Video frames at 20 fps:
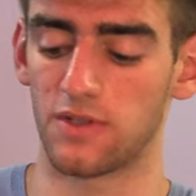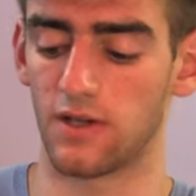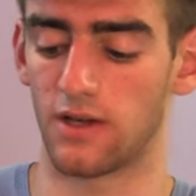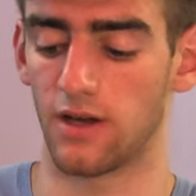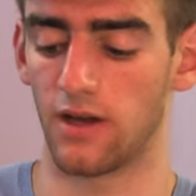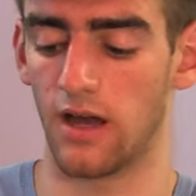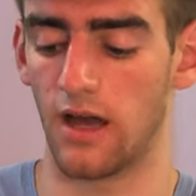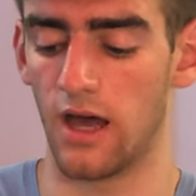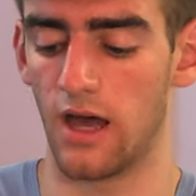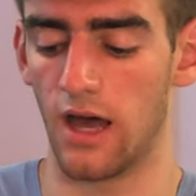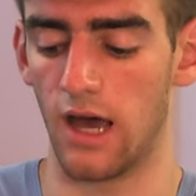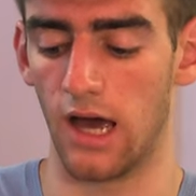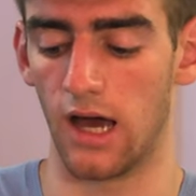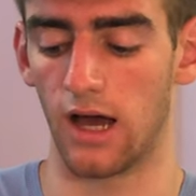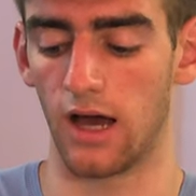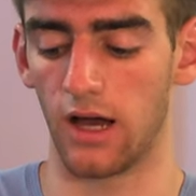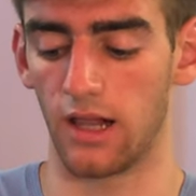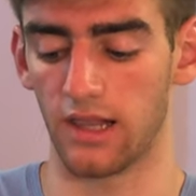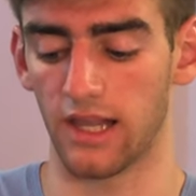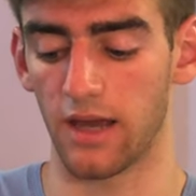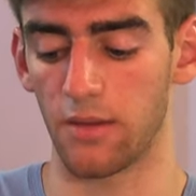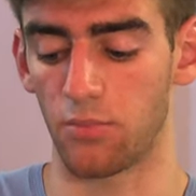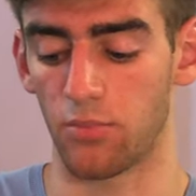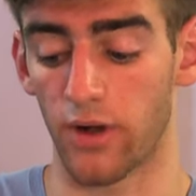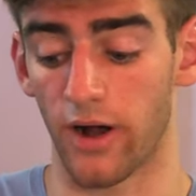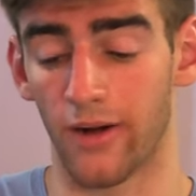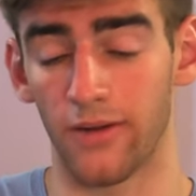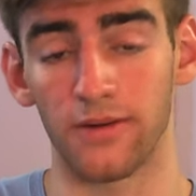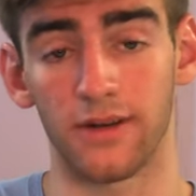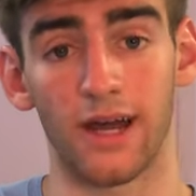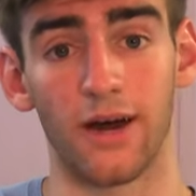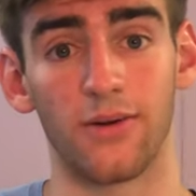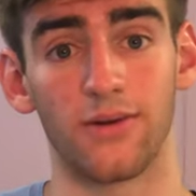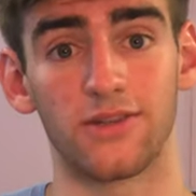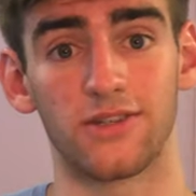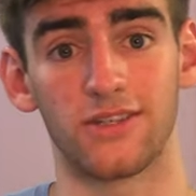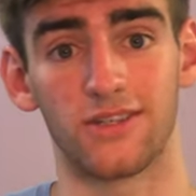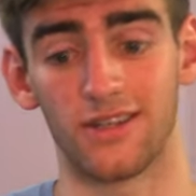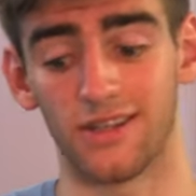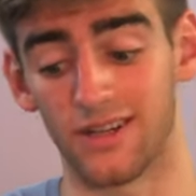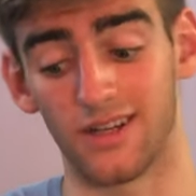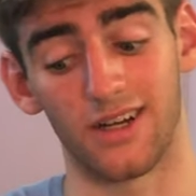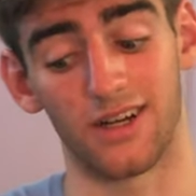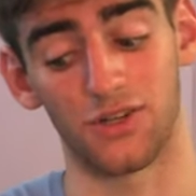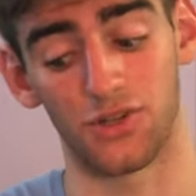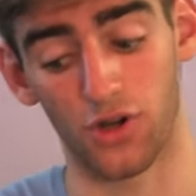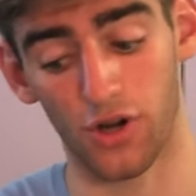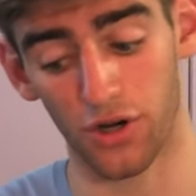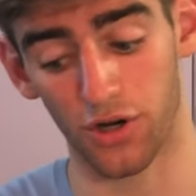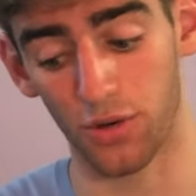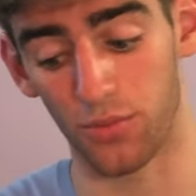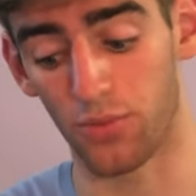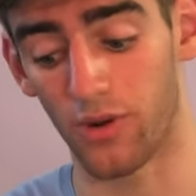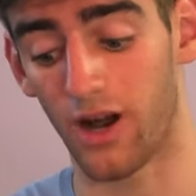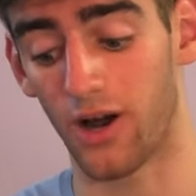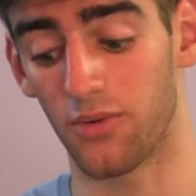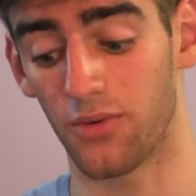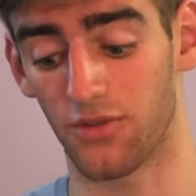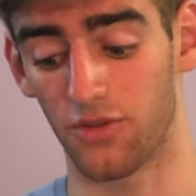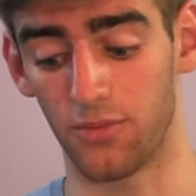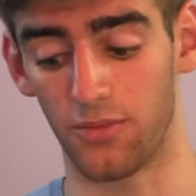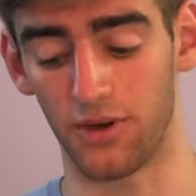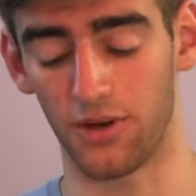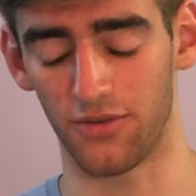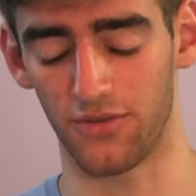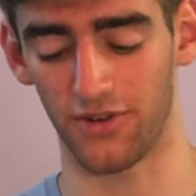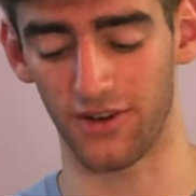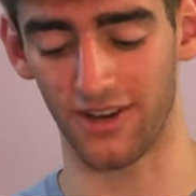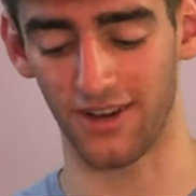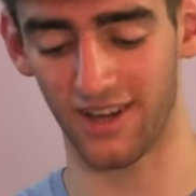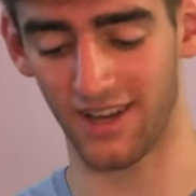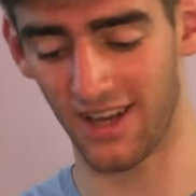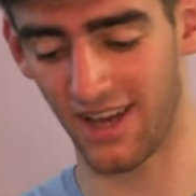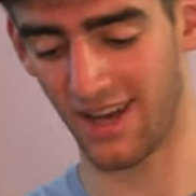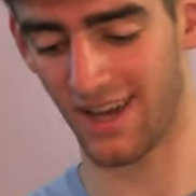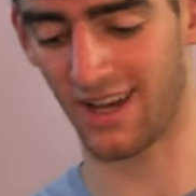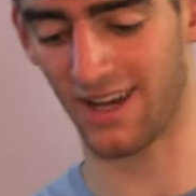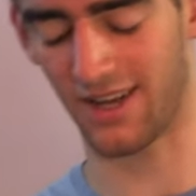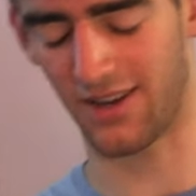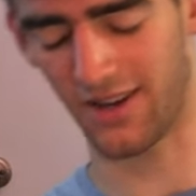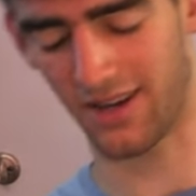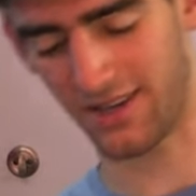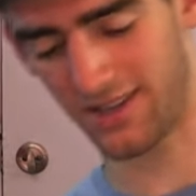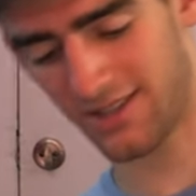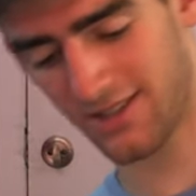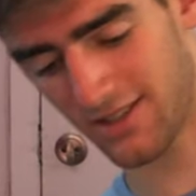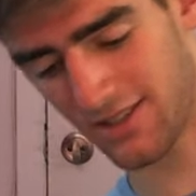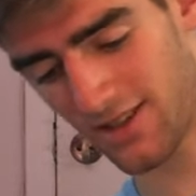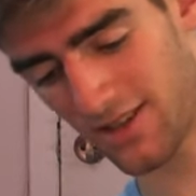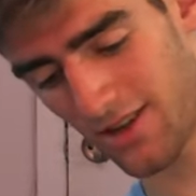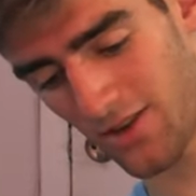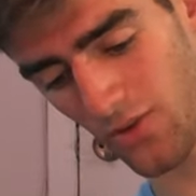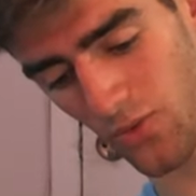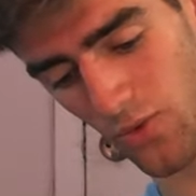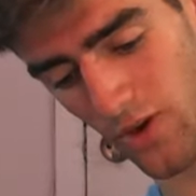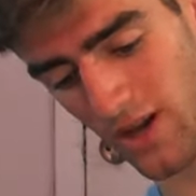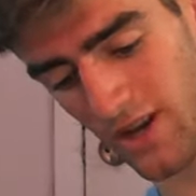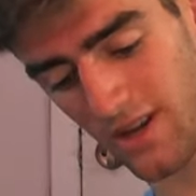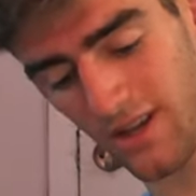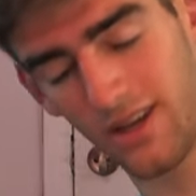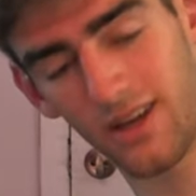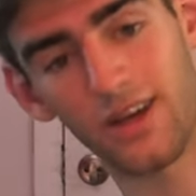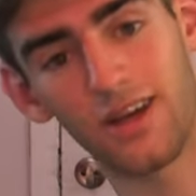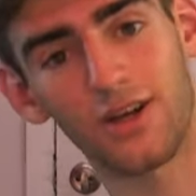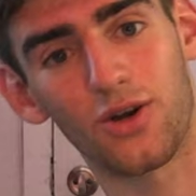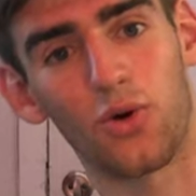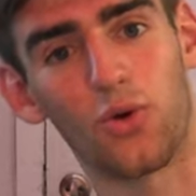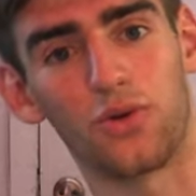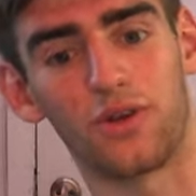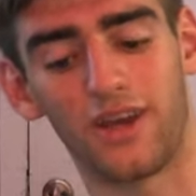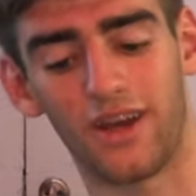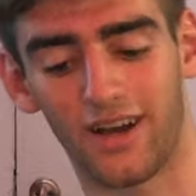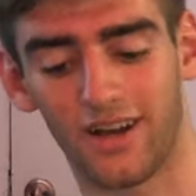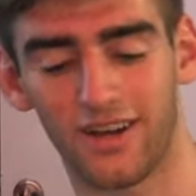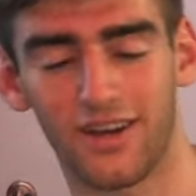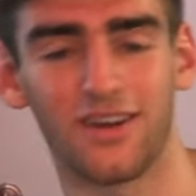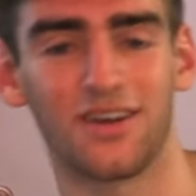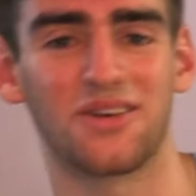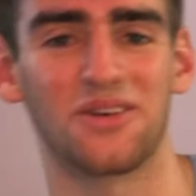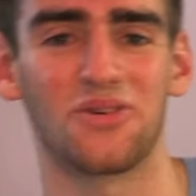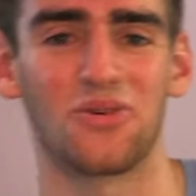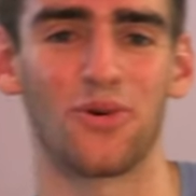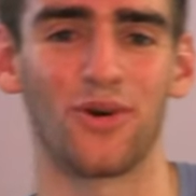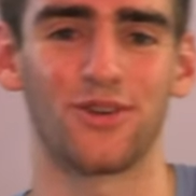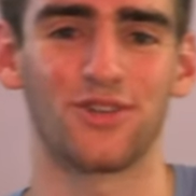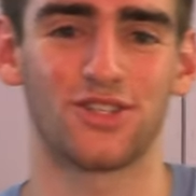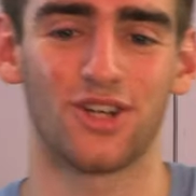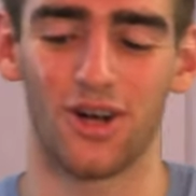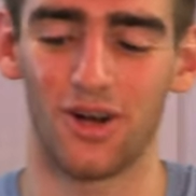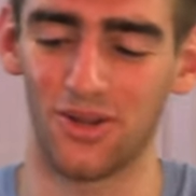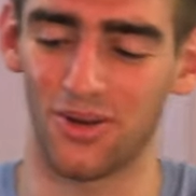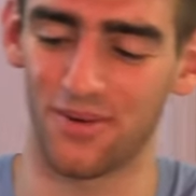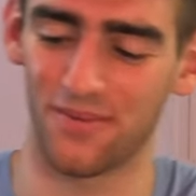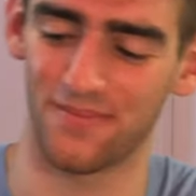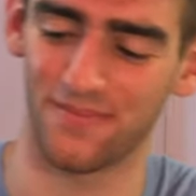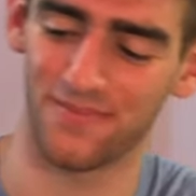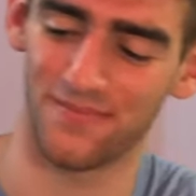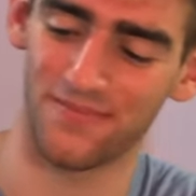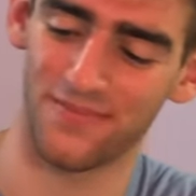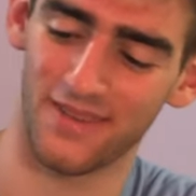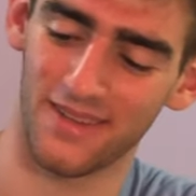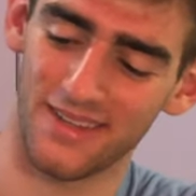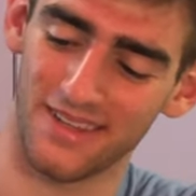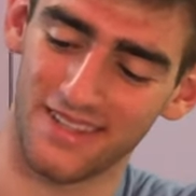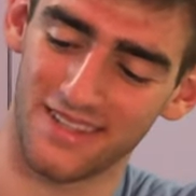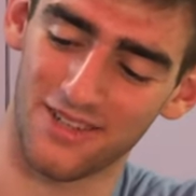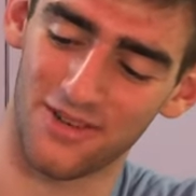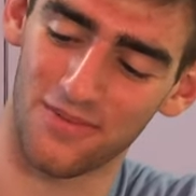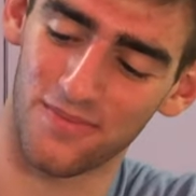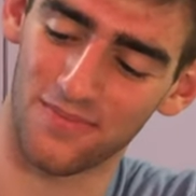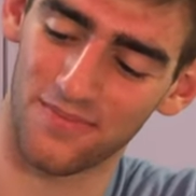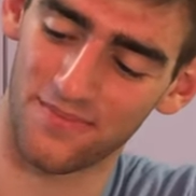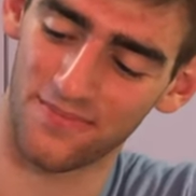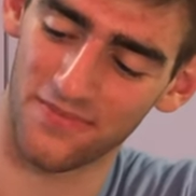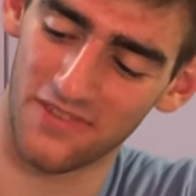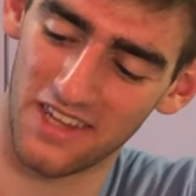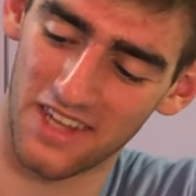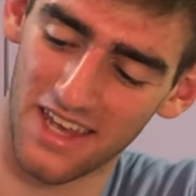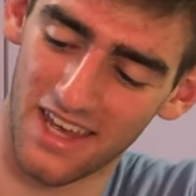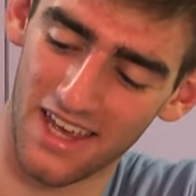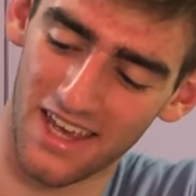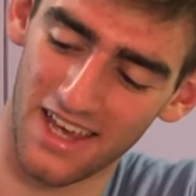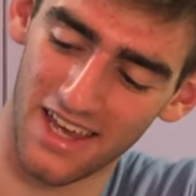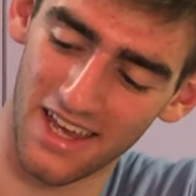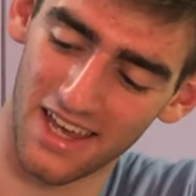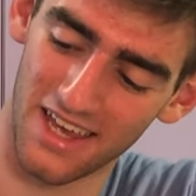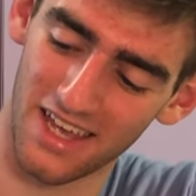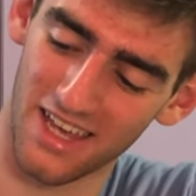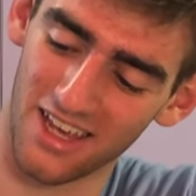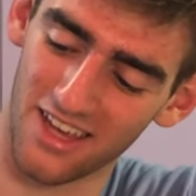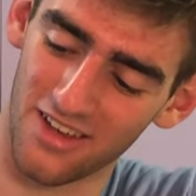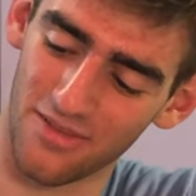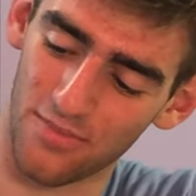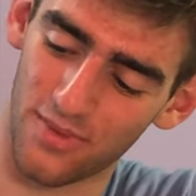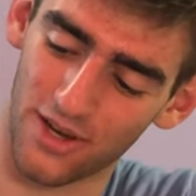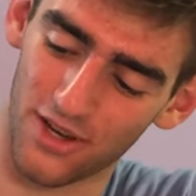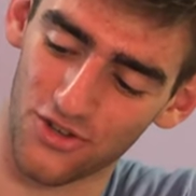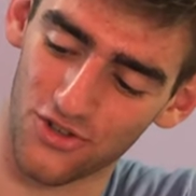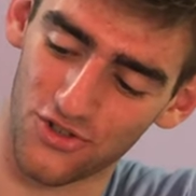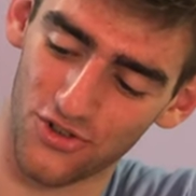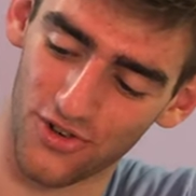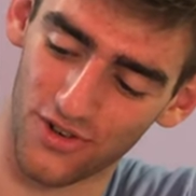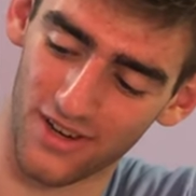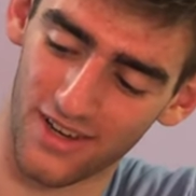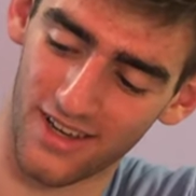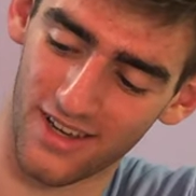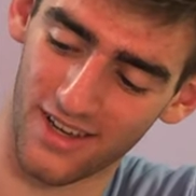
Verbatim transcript: a, a light brown, now it's a, a, darker brown with a bit of a, a nice red cognac orange color. So make sure